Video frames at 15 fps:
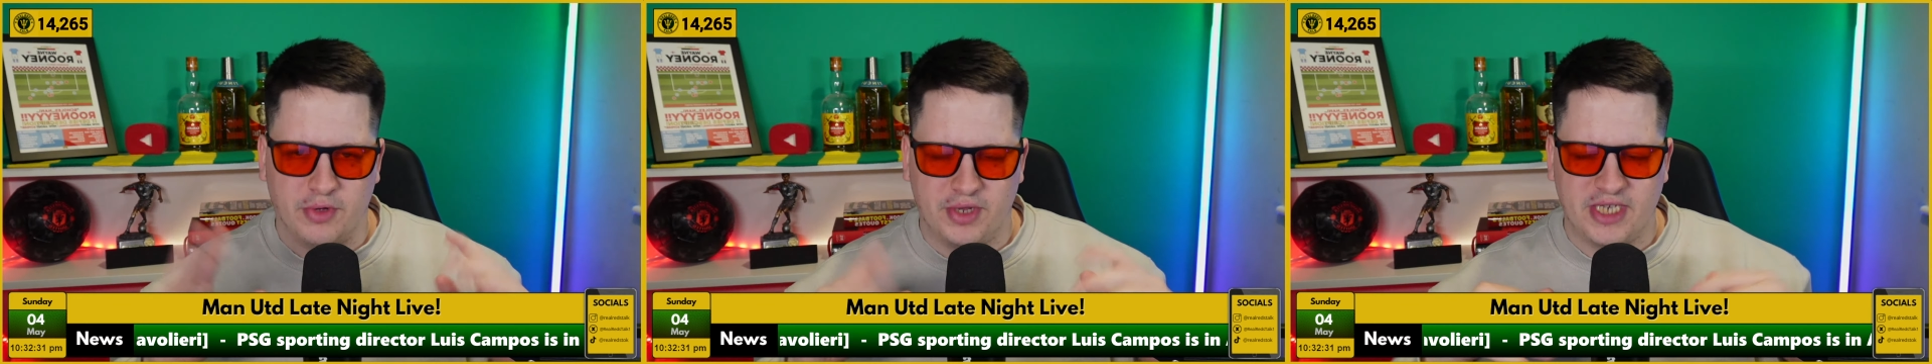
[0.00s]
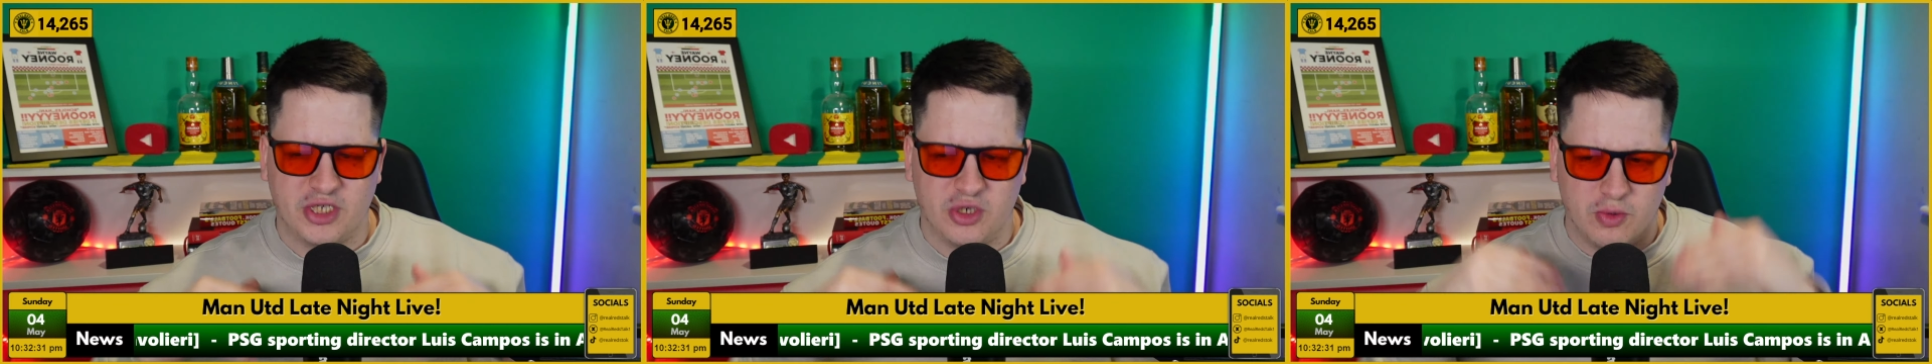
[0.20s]

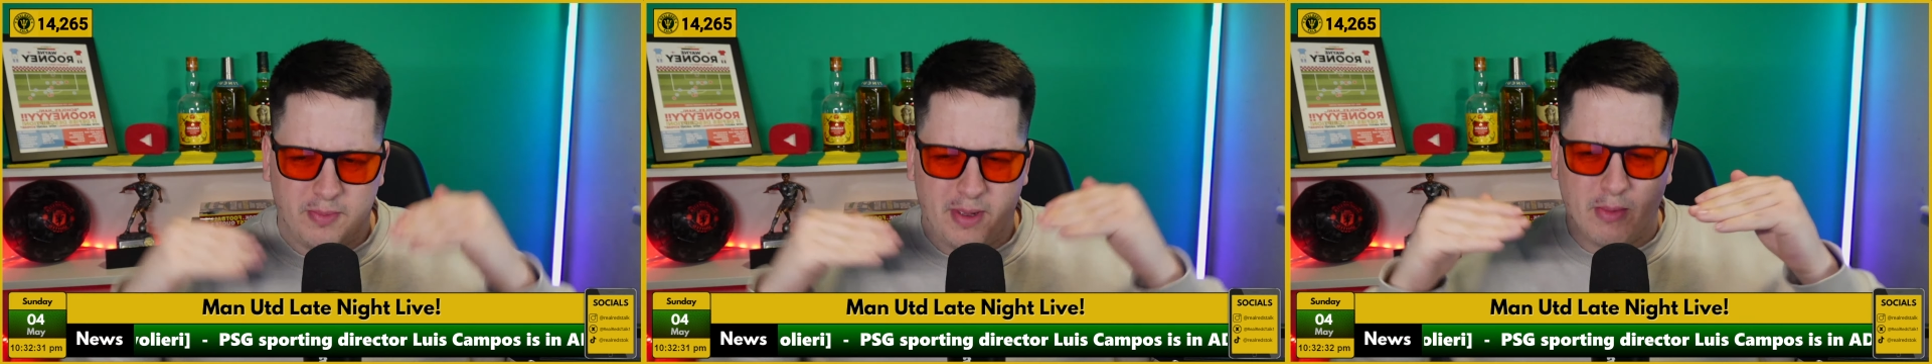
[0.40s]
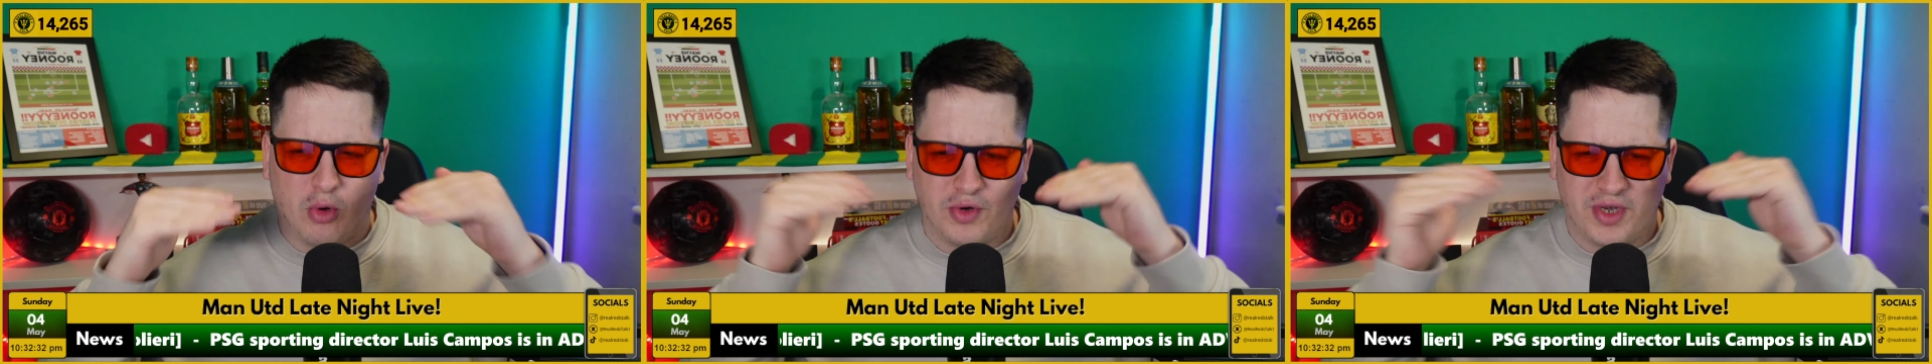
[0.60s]
I need to do a
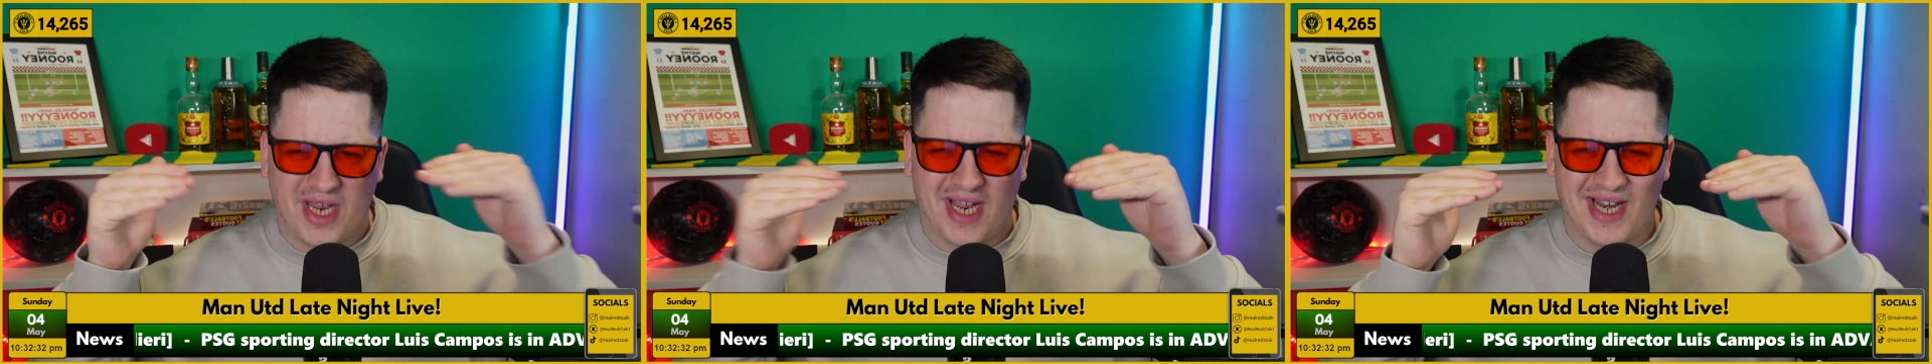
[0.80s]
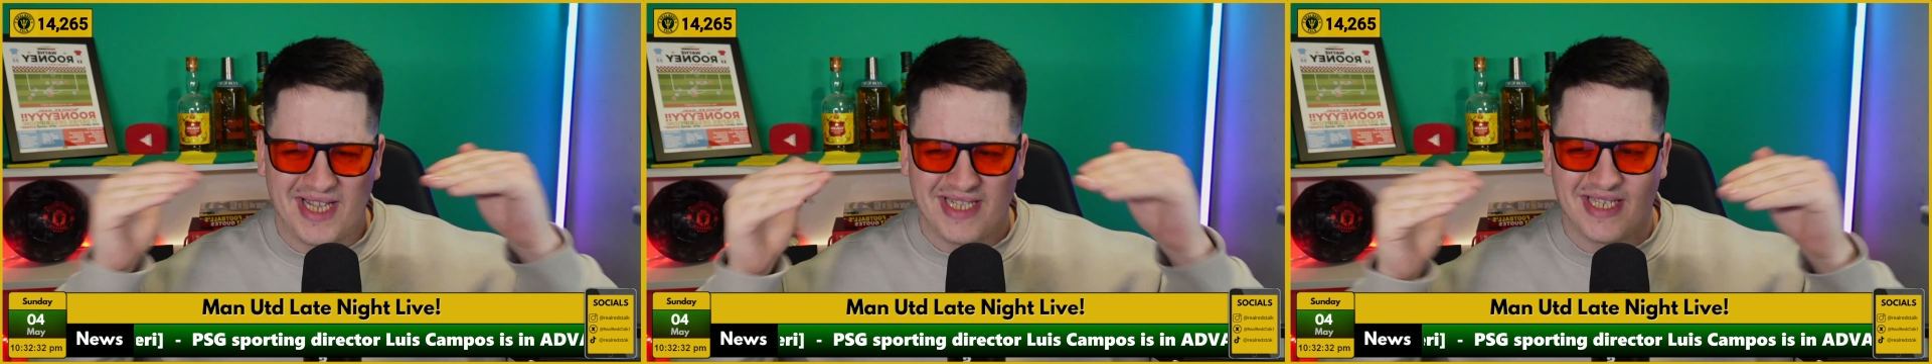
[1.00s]
bit more
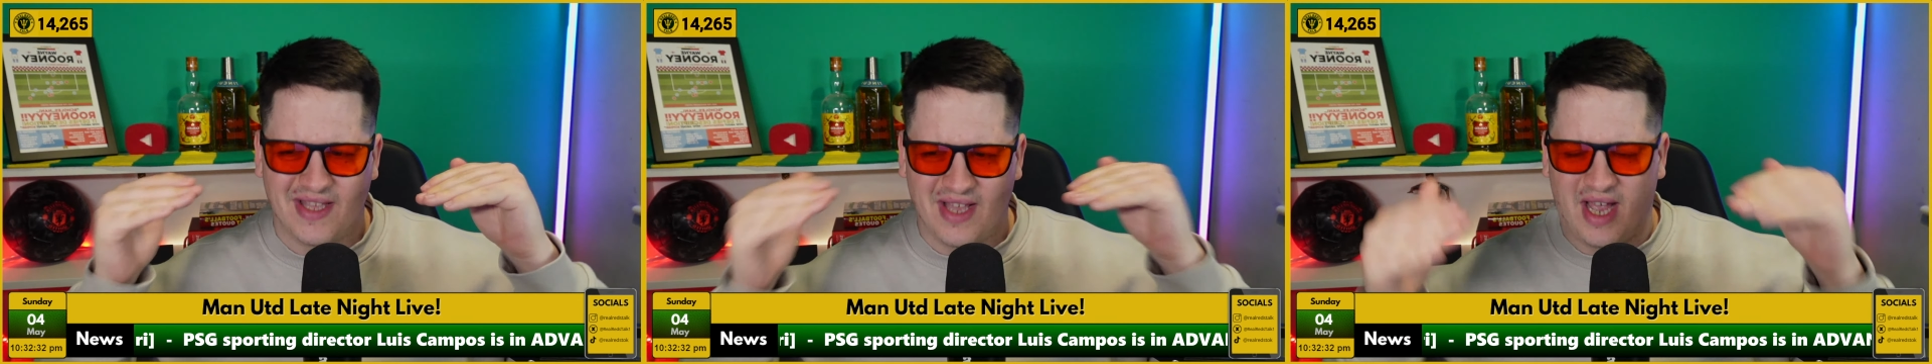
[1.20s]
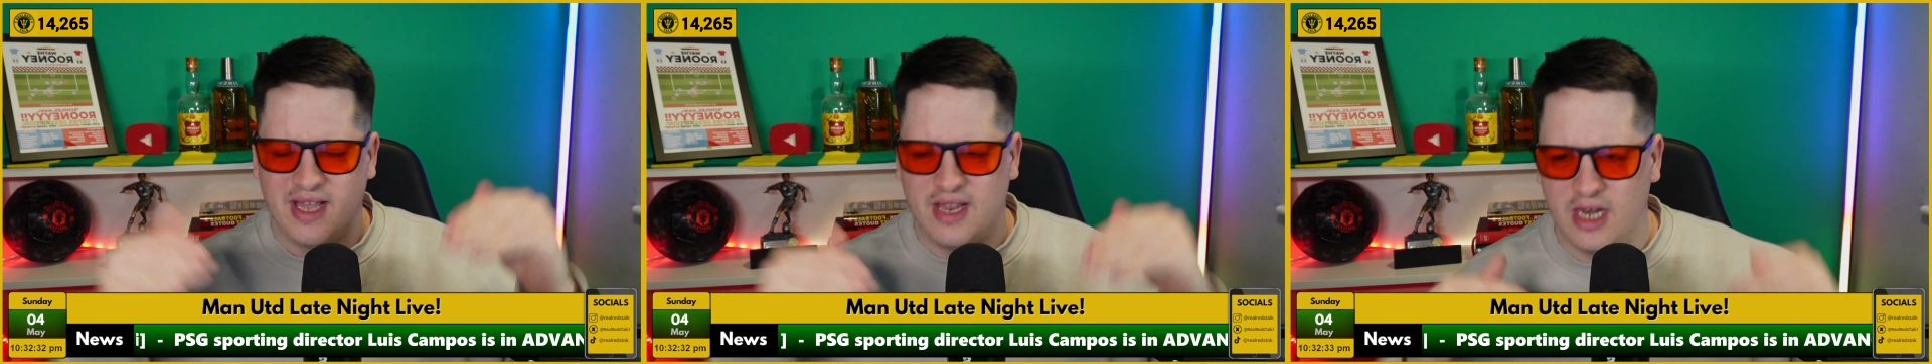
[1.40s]
digging into
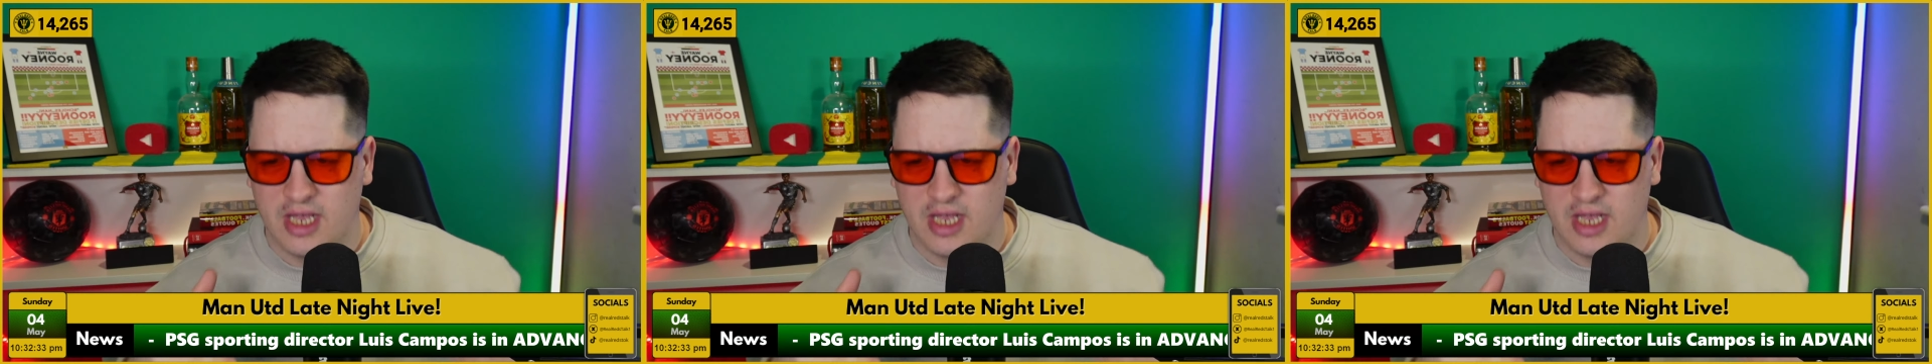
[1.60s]
that